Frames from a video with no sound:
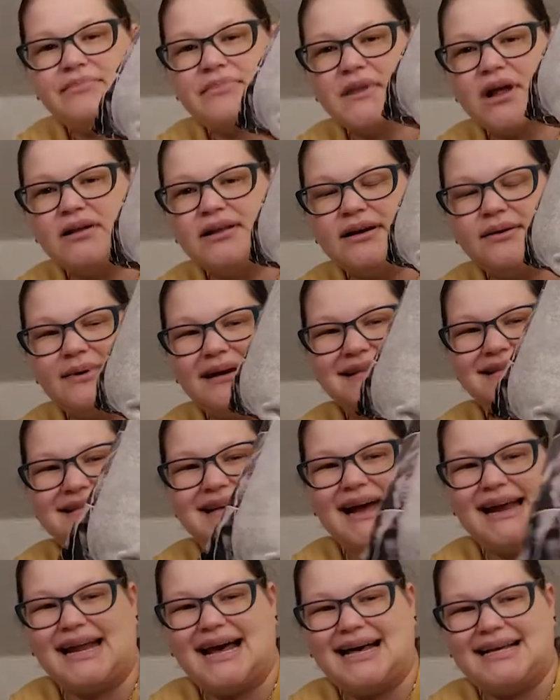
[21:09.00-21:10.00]
Only one
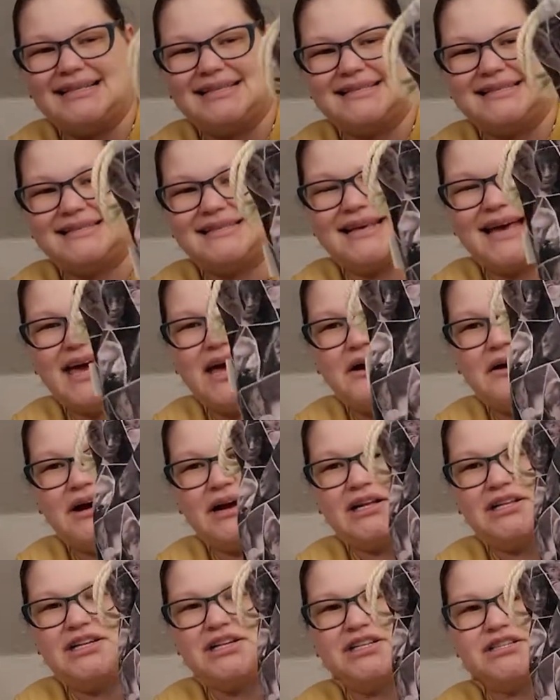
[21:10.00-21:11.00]
side has the
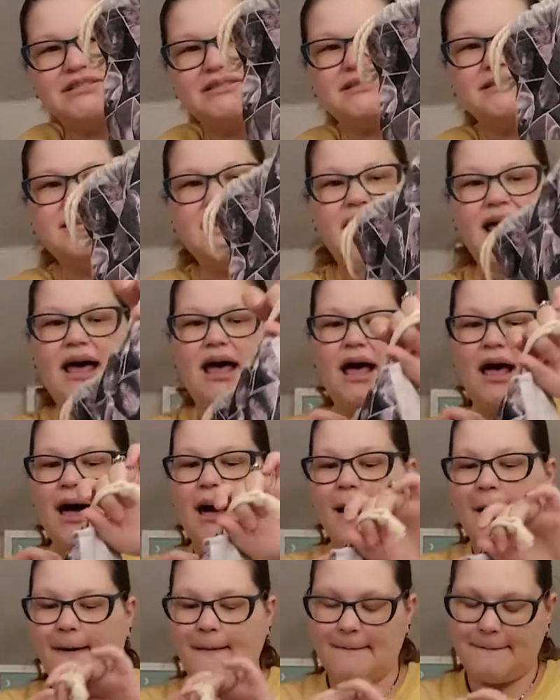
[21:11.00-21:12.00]
characters,
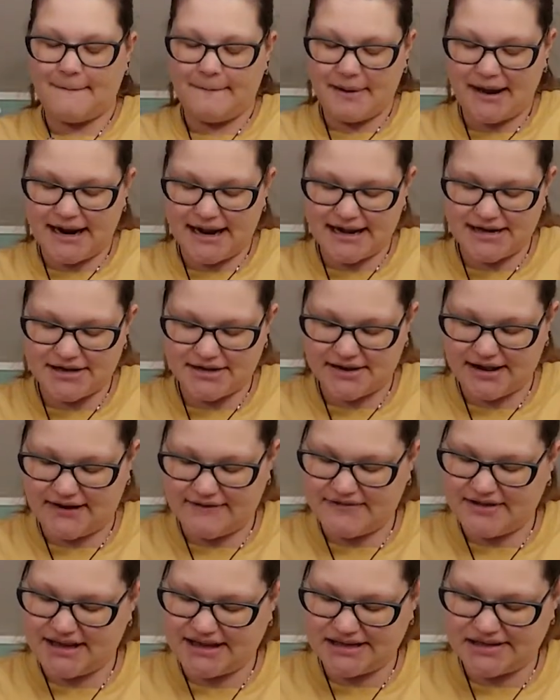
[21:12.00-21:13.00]
but I do
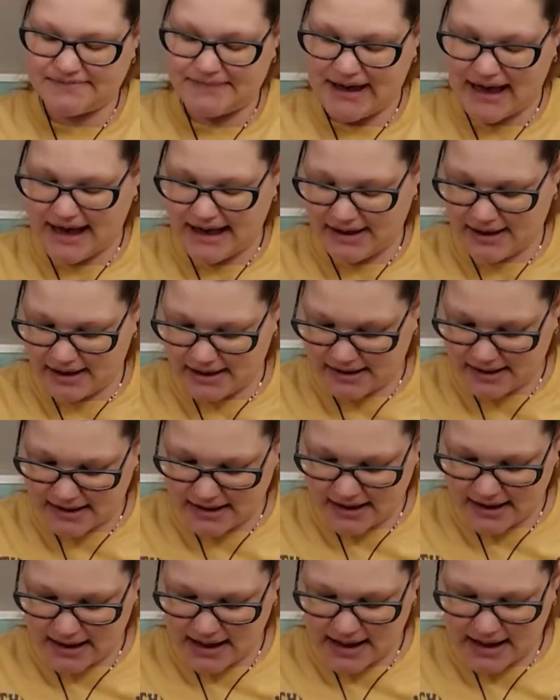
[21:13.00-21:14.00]
love this bag.
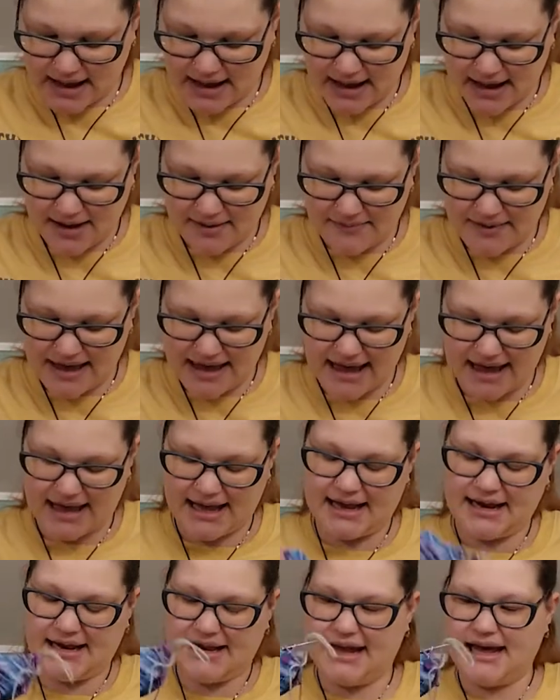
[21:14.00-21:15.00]
And
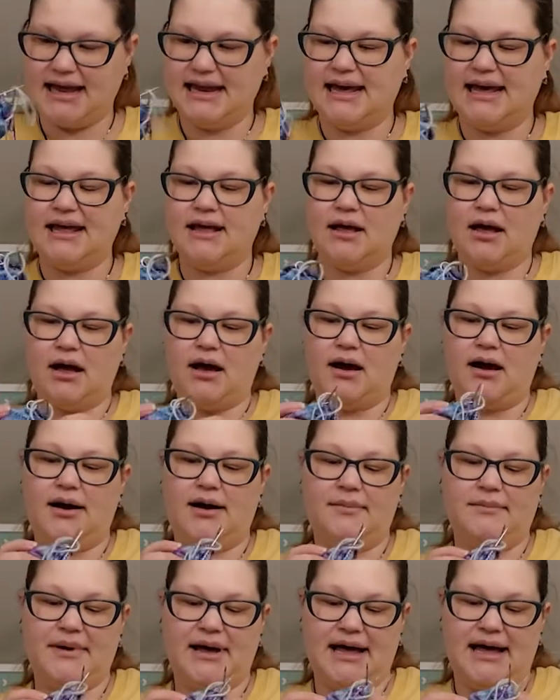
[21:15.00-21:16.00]
in it
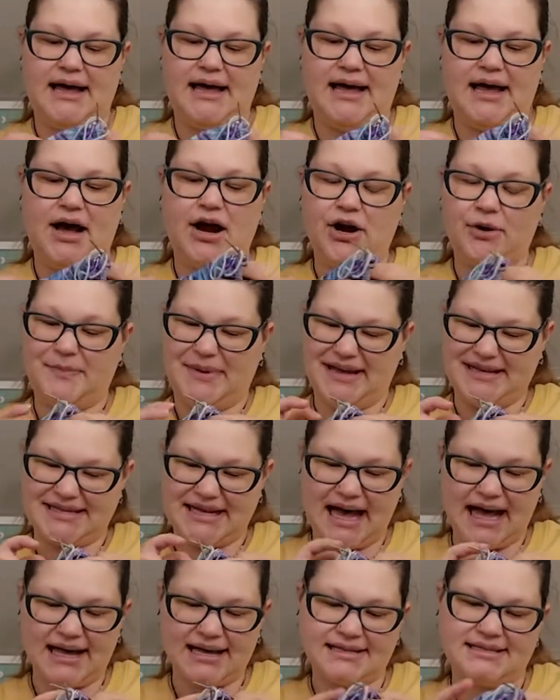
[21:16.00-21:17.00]
are my Harpy
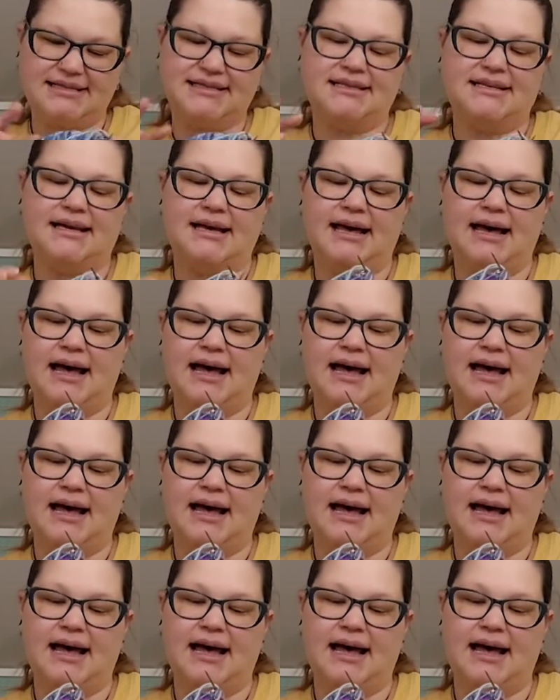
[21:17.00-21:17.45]
Socks.